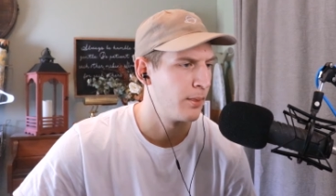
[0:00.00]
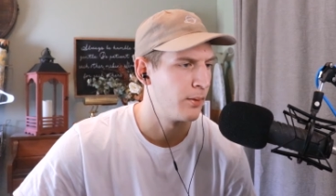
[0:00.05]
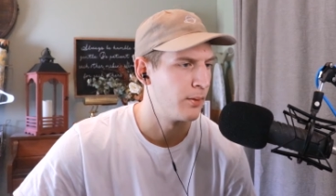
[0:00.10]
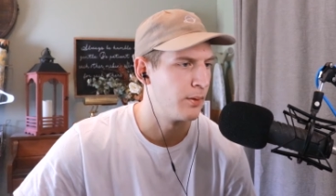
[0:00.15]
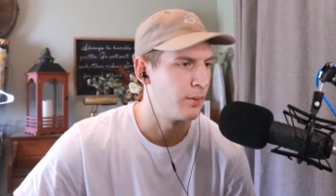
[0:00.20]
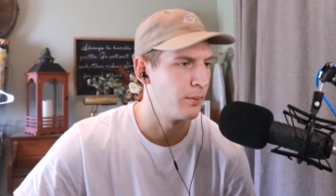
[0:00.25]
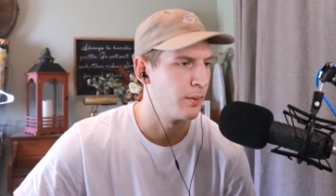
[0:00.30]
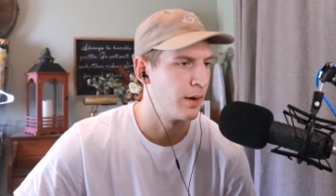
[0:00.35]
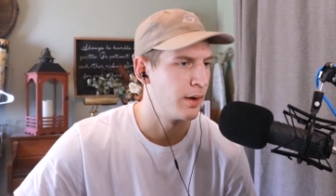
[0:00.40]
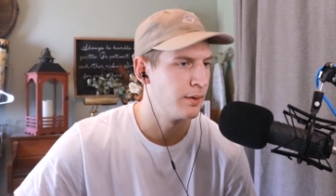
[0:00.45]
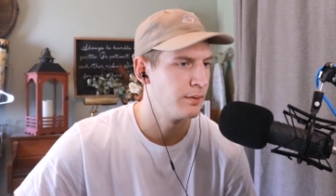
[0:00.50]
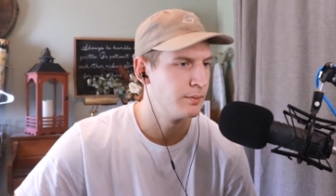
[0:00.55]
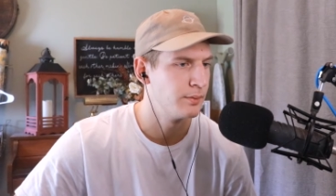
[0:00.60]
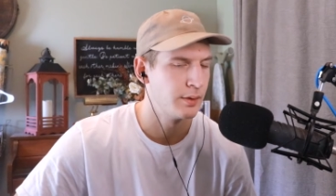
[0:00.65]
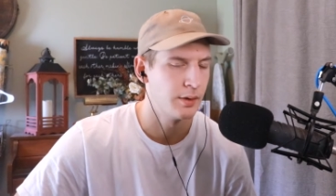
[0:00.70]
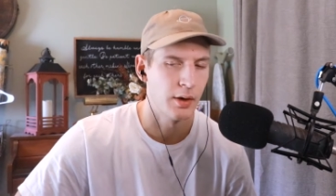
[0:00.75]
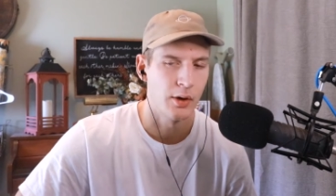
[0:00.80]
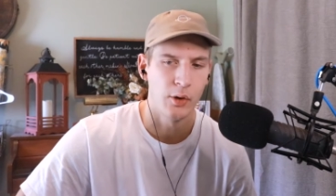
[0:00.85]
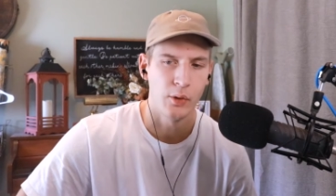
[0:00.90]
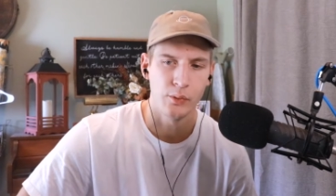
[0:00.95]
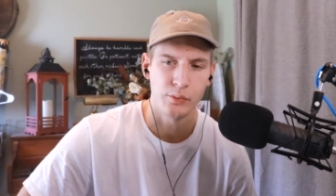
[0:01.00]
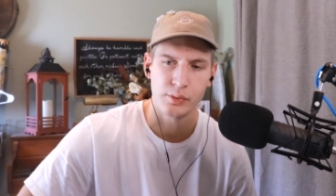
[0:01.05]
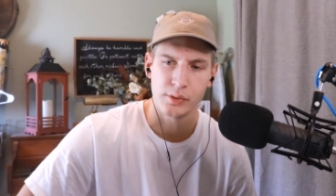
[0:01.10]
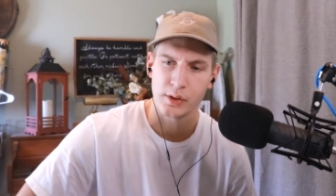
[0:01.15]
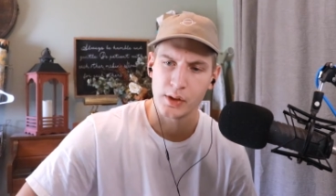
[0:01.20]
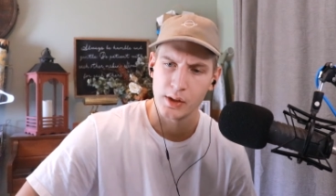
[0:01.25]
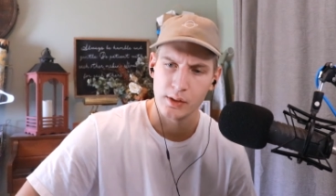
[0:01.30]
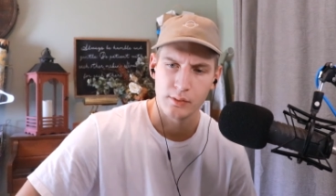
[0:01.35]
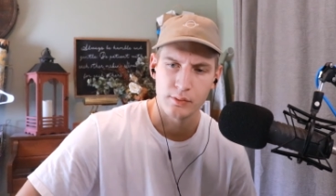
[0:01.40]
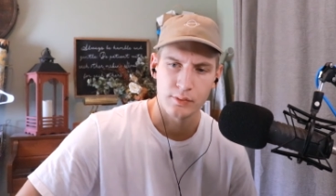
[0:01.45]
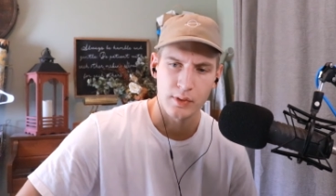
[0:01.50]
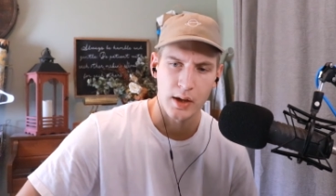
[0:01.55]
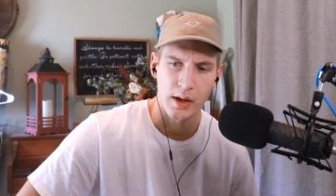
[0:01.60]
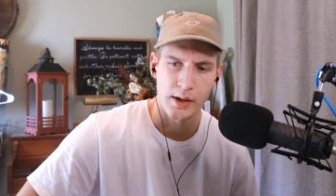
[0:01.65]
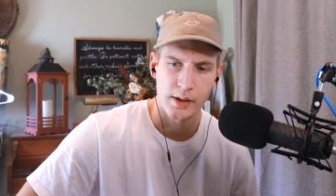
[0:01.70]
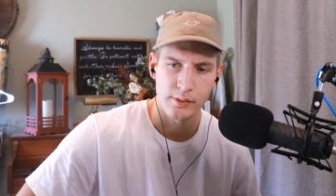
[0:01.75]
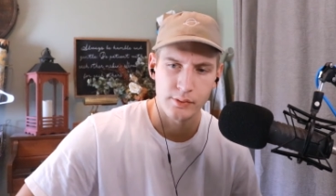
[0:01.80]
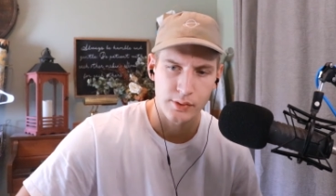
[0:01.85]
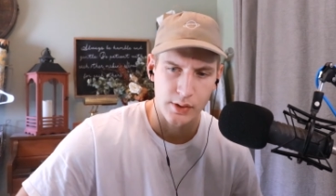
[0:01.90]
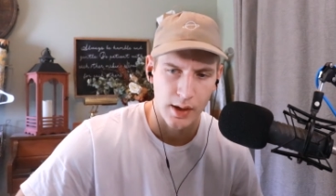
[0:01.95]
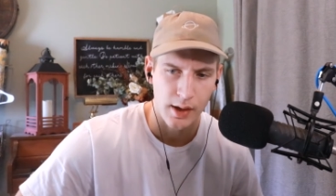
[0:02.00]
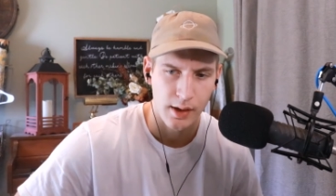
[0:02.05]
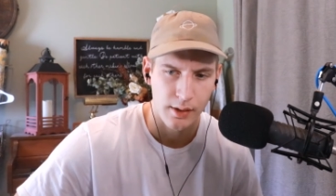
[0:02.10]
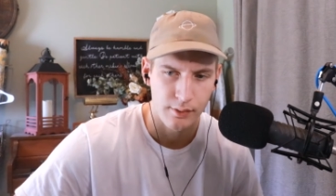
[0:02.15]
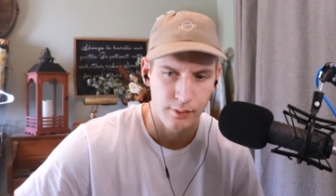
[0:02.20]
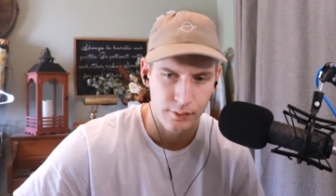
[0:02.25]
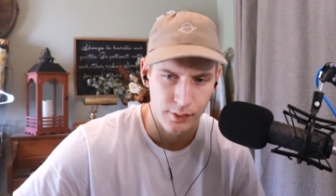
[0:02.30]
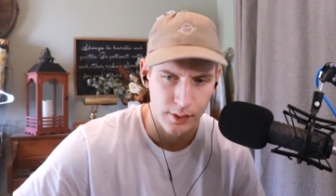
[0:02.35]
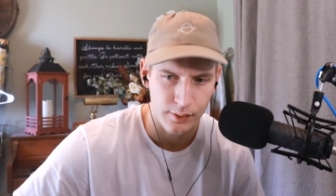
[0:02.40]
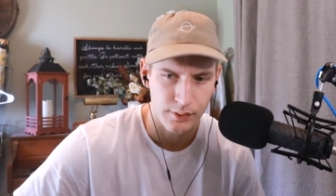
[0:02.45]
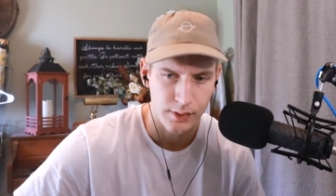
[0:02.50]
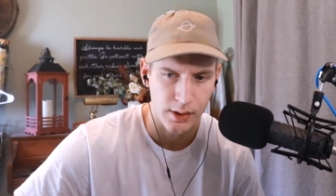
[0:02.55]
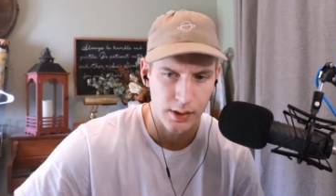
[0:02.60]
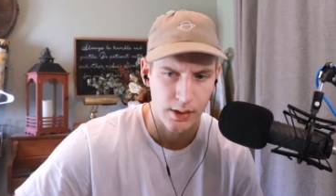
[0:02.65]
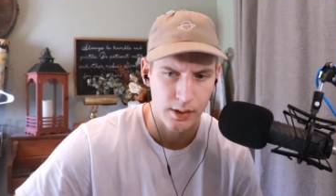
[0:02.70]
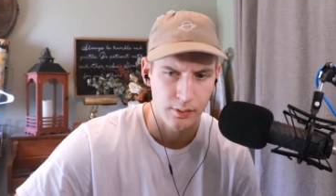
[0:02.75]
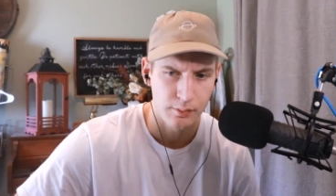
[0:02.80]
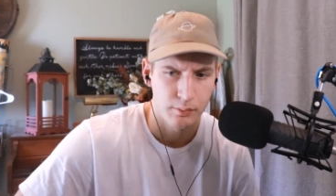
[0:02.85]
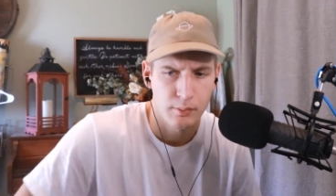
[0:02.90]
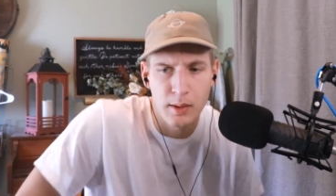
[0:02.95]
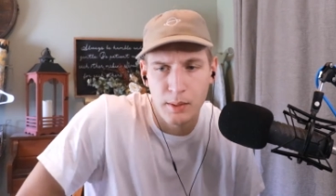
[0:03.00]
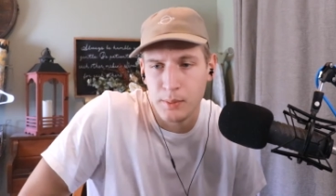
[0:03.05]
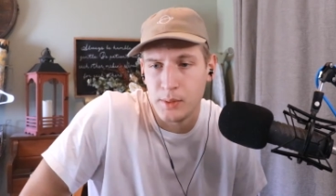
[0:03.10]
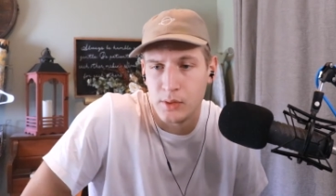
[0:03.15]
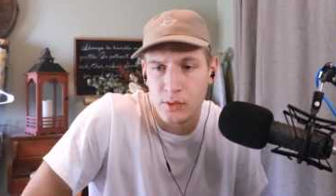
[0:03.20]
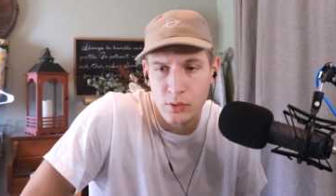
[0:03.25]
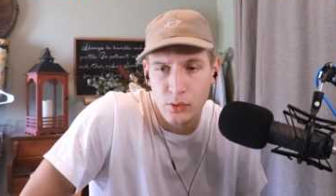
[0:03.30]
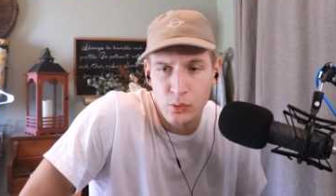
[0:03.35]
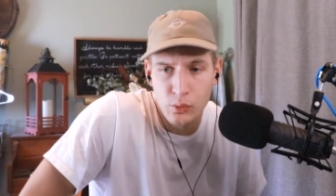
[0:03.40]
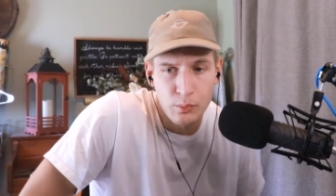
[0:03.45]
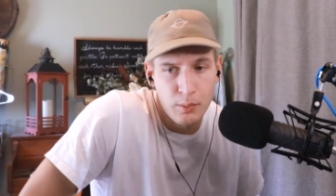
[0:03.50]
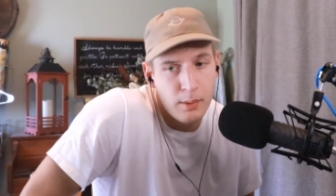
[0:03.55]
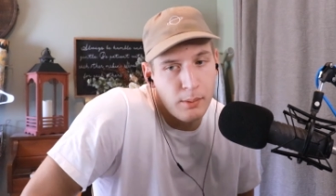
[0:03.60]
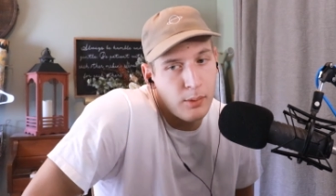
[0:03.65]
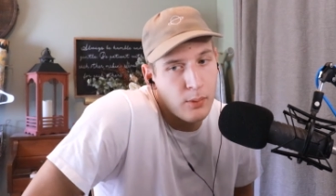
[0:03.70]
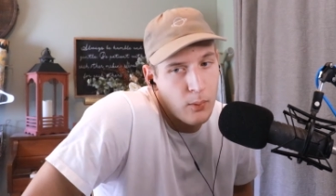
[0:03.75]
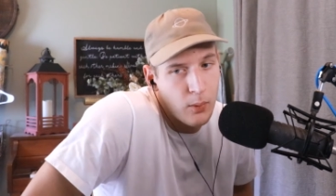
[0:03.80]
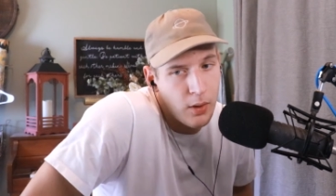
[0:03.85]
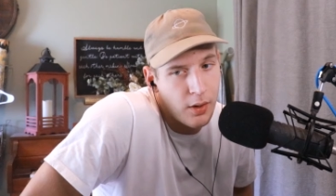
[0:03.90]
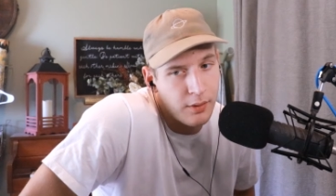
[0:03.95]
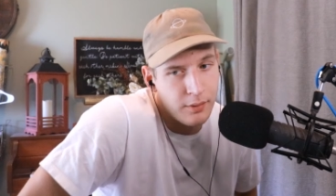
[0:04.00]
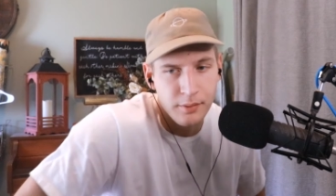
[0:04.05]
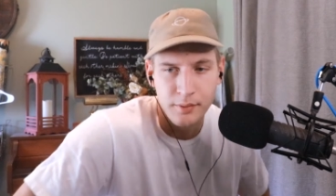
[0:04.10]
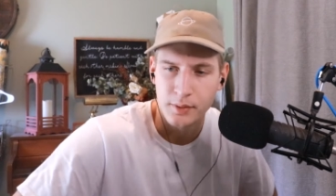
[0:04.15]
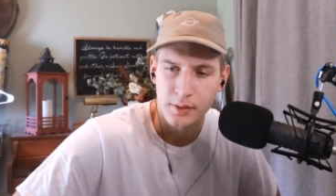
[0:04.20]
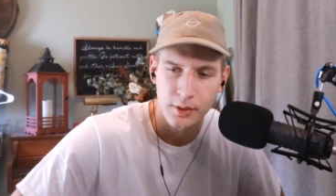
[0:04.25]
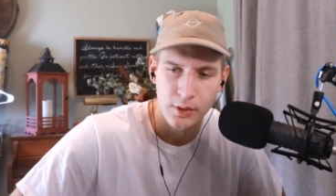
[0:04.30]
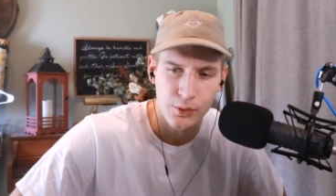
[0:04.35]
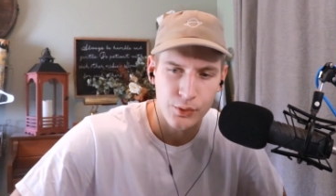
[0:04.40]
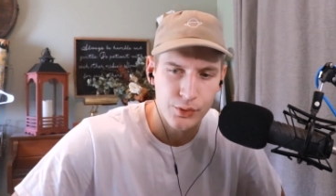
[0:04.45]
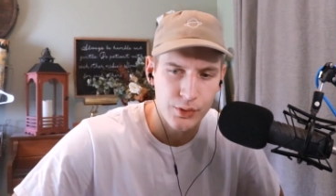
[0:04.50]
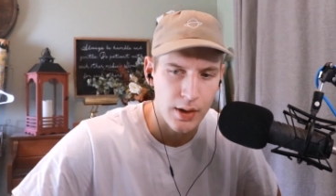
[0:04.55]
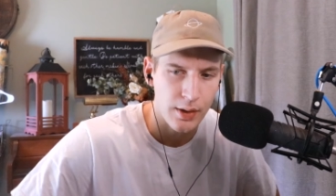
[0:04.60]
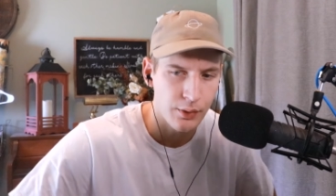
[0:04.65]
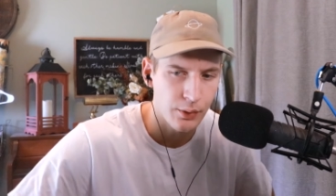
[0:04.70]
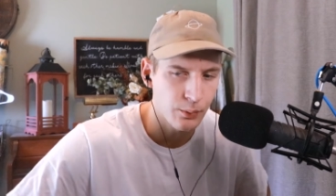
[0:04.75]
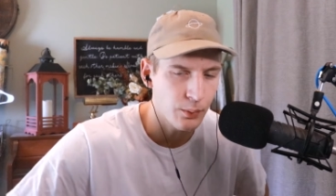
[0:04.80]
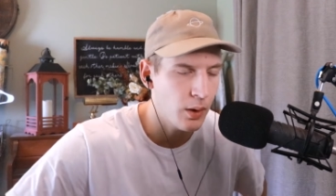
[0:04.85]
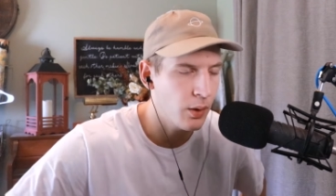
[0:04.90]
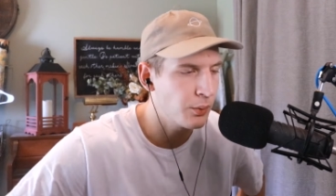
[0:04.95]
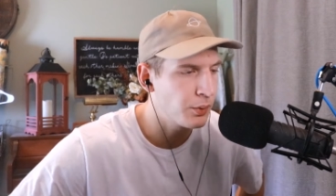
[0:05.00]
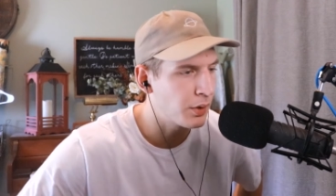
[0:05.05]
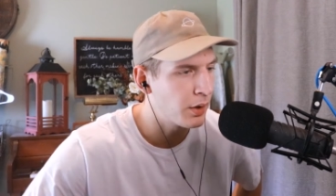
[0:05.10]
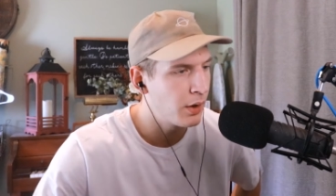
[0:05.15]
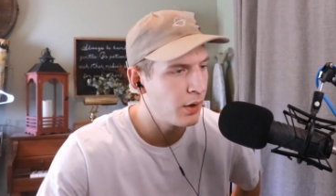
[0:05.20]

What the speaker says: All right. And hopefully 5, 10, 15, maybe 2, maybe 1 years down the road,